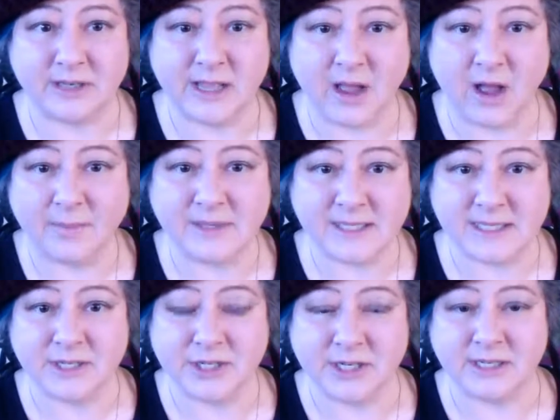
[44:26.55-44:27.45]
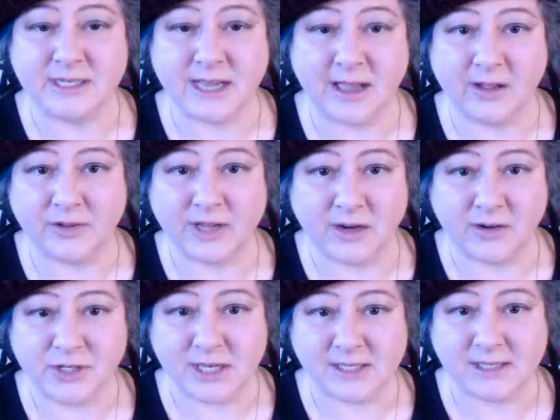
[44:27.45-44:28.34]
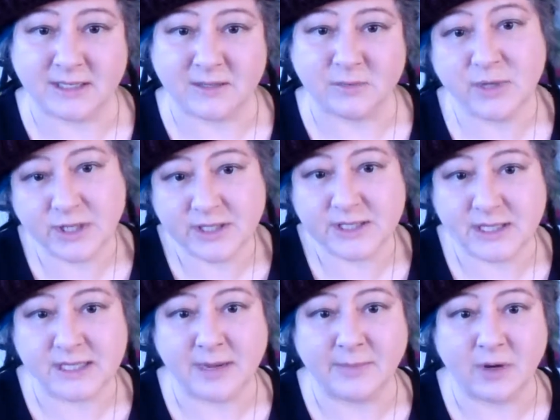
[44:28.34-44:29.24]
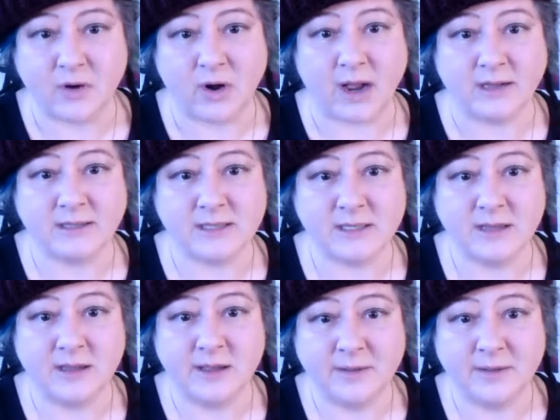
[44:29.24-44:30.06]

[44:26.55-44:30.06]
the opposition to healthcare justice, which is the Democrats